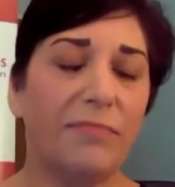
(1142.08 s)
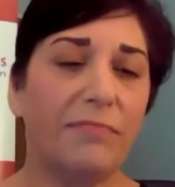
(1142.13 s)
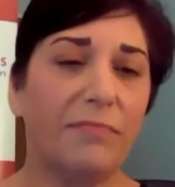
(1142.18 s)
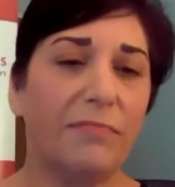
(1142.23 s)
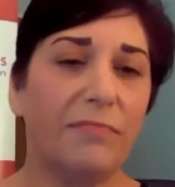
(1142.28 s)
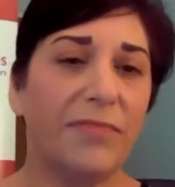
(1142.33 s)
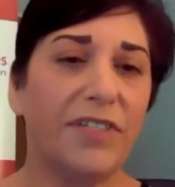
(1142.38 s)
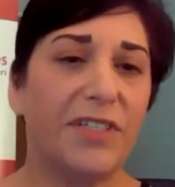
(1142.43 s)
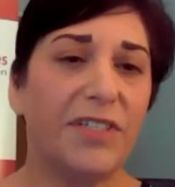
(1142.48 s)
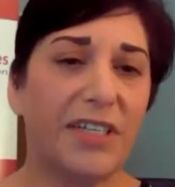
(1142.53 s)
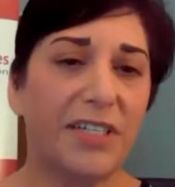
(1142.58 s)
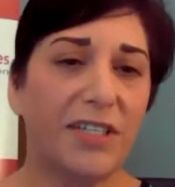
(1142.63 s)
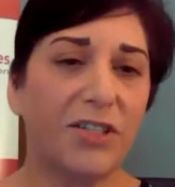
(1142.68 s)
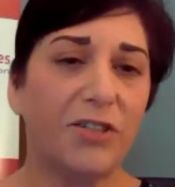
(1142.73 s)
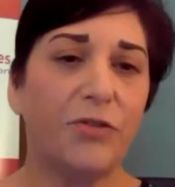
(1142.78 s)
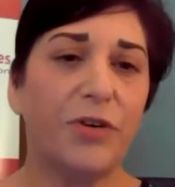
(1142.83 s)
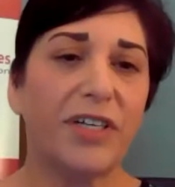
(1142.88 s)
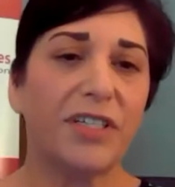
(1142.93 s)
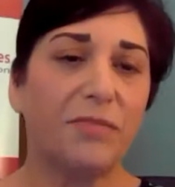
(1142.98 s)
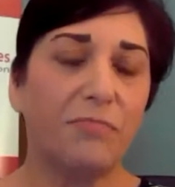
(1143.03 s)

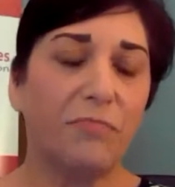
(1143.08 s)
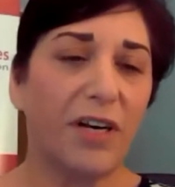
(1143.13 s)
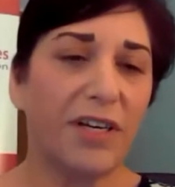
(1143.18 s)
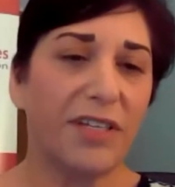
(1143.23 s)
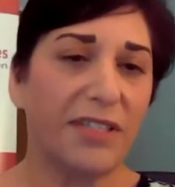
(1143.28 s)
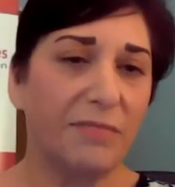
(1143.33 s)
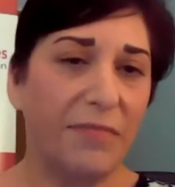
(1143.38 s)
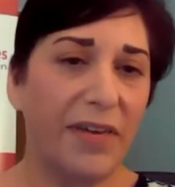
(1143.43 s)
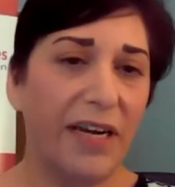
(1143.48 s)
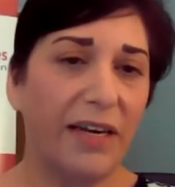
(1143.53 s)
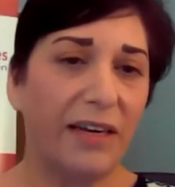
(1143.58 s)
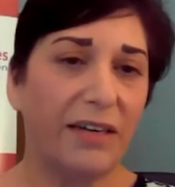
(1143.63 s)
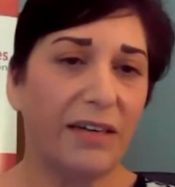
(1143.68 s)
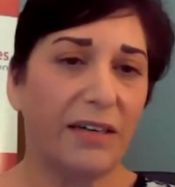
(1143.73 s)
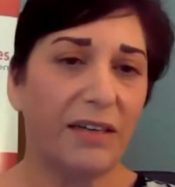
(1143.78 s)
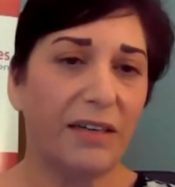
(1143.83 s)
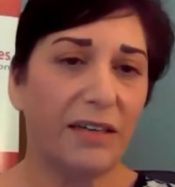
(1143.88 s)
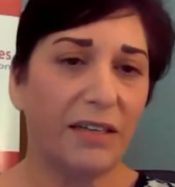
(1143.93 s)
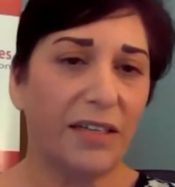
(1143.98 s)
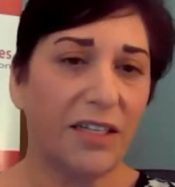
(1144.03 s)
Districts must meet
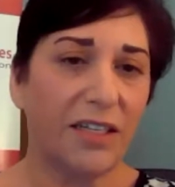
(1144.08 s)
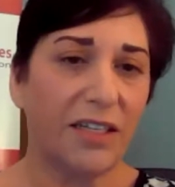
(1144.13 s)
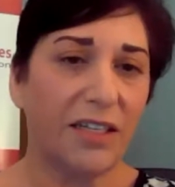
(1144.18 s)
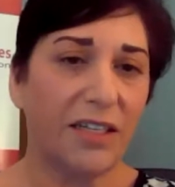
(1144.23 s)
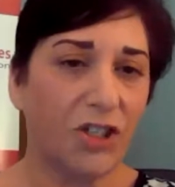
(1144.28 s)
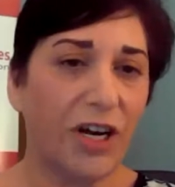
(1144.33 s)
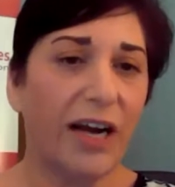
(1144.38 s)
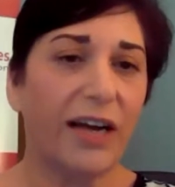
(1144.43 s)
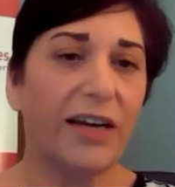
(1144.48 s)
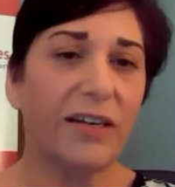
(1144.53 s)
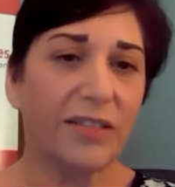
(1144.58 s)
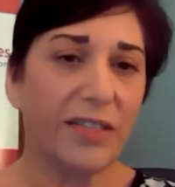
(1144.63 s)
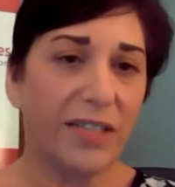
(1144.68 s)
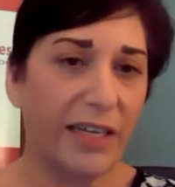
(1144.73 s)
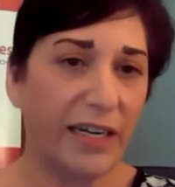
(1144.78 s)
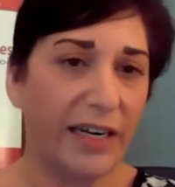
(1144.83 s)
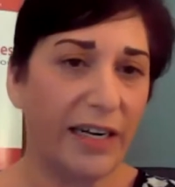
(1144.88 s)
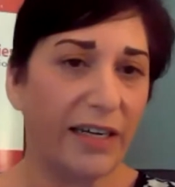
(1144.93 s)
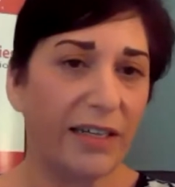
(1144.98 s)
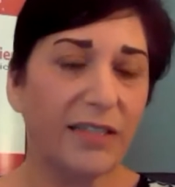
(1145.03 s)
the child's
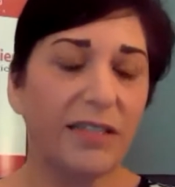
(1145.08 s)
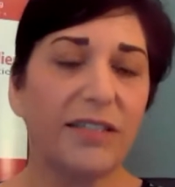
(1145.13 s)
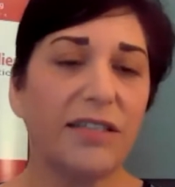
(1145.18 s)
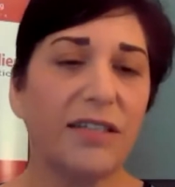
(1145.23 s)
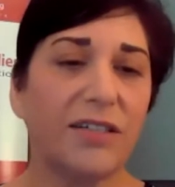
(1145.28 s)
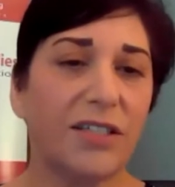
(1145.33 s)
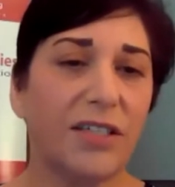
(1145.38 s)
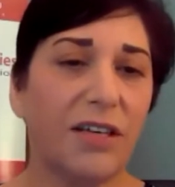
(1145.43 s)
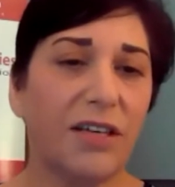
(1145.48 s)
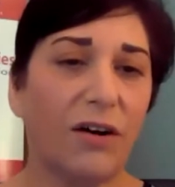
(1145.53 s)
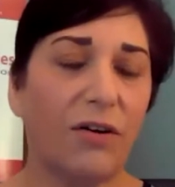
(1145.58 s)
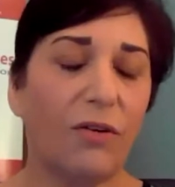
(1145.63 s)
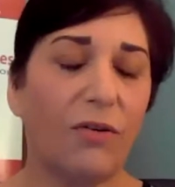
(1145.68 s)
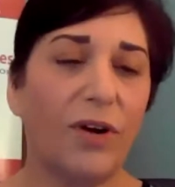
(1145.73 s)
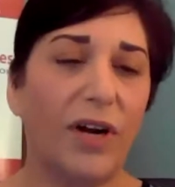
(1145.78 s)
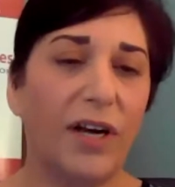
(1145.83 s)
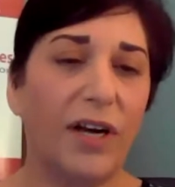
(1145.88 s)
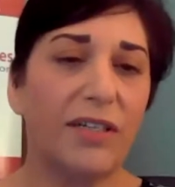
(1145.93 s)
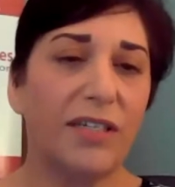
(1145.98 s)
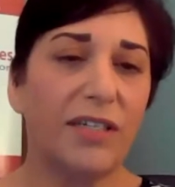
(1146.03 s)
needs.
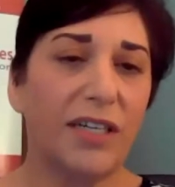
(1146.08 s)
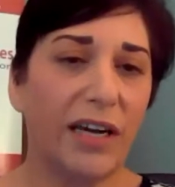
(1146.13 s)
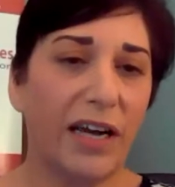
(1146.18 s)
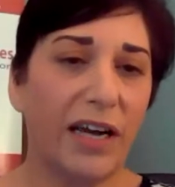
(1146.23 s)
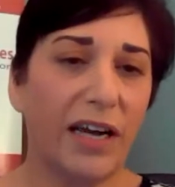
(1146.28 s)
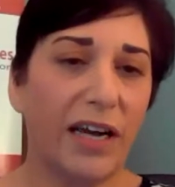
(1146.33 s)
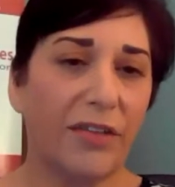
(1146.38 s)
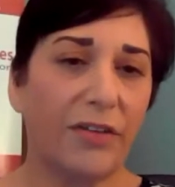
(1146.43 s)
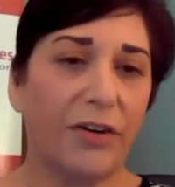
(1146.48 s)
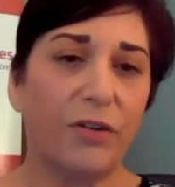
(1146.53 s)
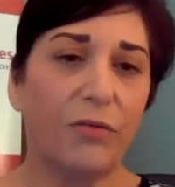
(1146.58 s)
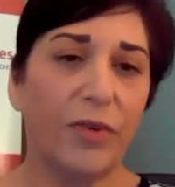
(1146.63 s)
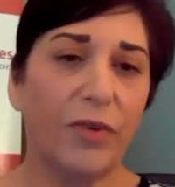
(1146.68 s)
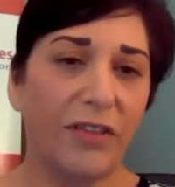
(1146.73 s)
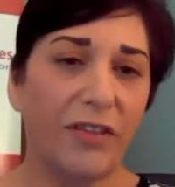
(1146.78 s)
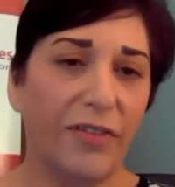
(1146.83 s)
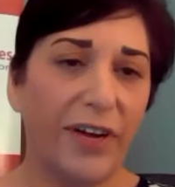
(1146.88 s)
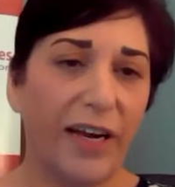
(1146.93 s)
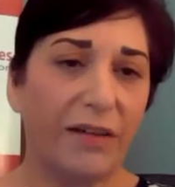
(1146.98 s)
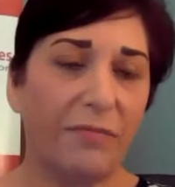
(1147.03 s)
So together
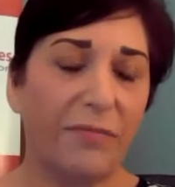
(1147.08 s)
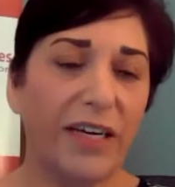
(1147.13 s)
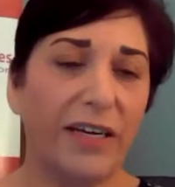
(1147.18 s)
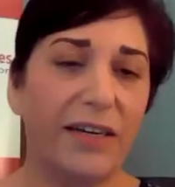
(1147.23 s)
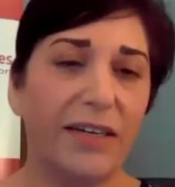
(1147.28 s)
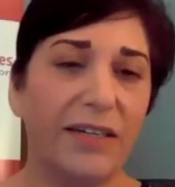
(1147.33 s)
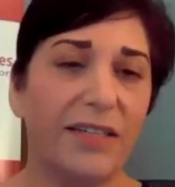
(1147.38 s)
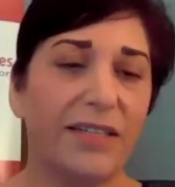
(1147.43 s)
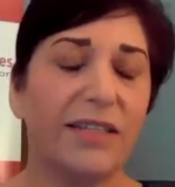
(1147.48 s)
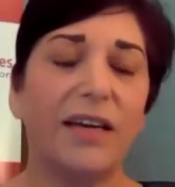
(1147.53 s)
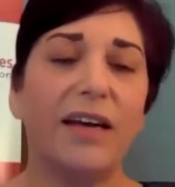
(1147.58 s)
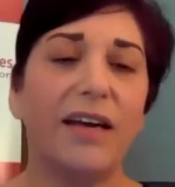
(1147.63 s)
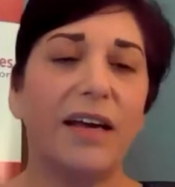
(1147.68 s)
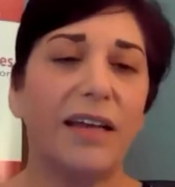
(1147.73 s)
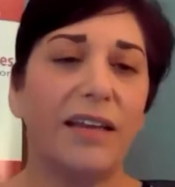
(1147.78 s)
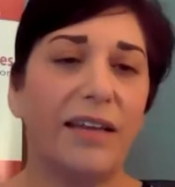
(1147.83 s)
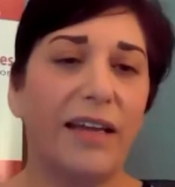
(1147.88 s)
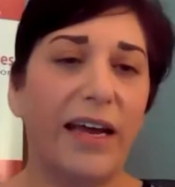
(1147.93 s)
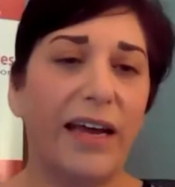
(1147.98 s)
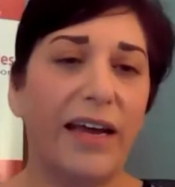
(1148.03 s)
with families,
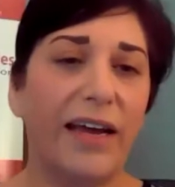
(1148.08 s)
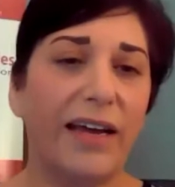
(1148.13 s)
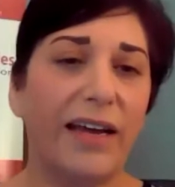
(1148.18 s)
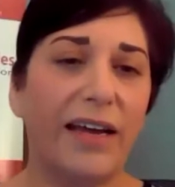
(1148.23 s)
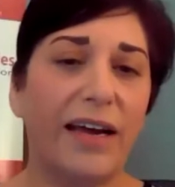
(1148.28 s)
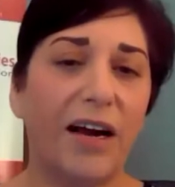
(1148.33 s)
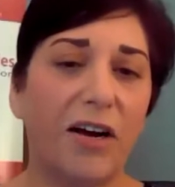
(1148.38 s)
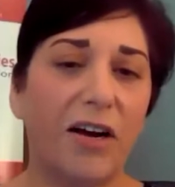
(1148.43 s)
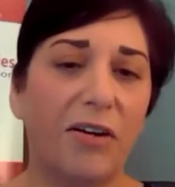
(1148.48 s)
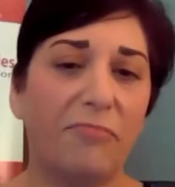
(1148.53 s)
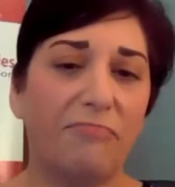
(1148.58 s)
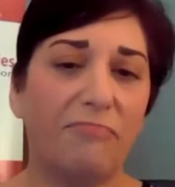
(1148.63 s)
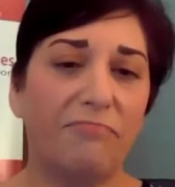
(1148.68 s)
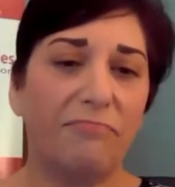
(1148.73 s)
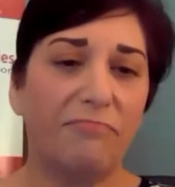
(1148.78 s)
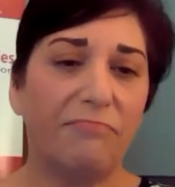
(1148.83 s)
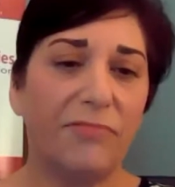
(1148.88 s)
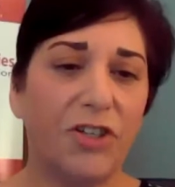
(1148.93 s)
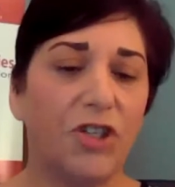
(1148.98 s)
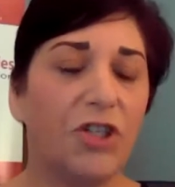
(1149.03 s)
they
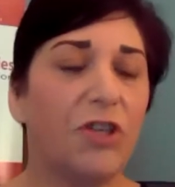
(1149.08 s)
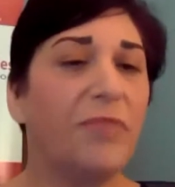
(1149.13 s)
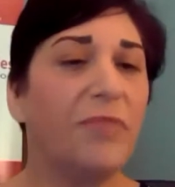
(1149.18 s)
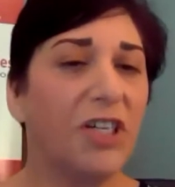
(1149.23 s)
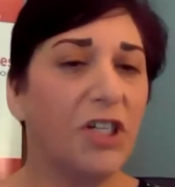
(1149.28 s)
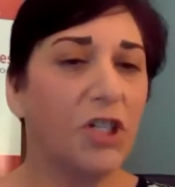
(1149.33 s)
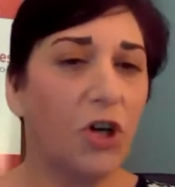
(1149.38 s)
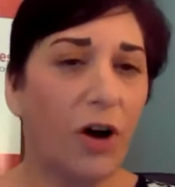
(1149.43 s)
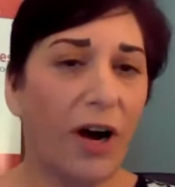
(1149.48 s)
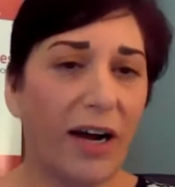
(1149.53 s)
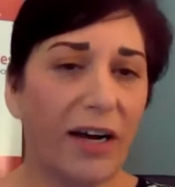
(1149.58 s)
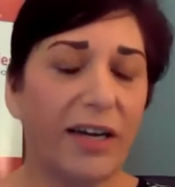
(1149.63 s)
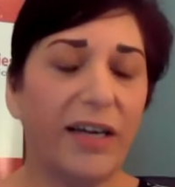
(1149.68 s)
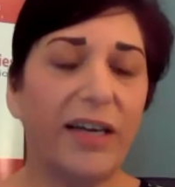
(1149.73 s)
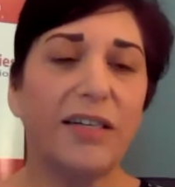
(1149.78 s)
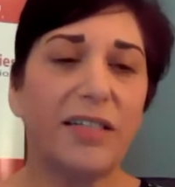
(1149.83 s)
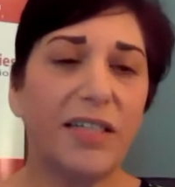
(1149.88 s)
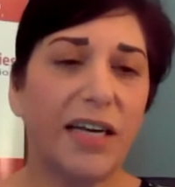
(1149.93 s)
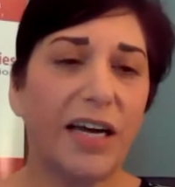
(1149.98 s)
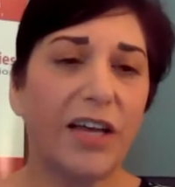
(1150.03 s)
should be
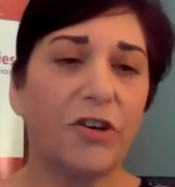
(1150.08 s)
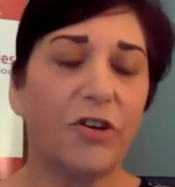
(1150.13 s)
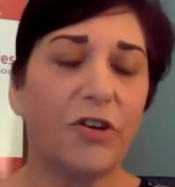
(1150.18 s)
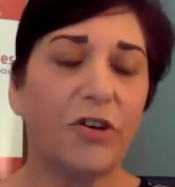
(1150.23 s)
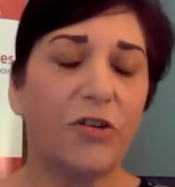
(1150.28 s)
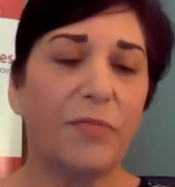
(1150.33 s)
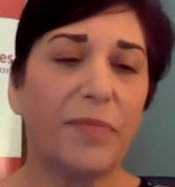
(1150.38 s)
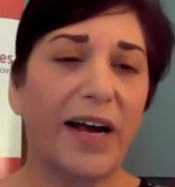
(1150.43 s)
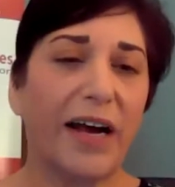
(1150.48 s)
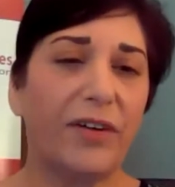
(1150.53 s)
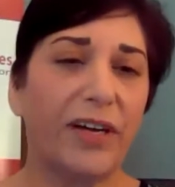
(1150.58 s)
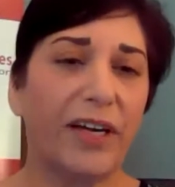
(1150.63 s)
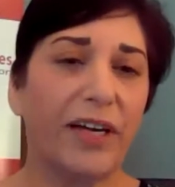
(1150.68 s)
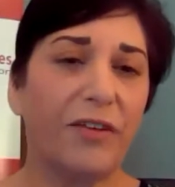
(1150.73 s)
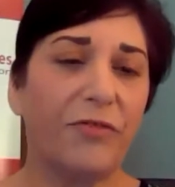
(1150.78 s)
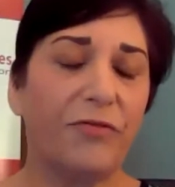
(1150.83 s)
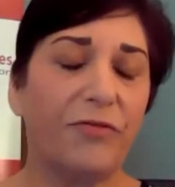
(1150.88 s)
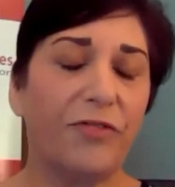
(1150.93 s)
talking together about if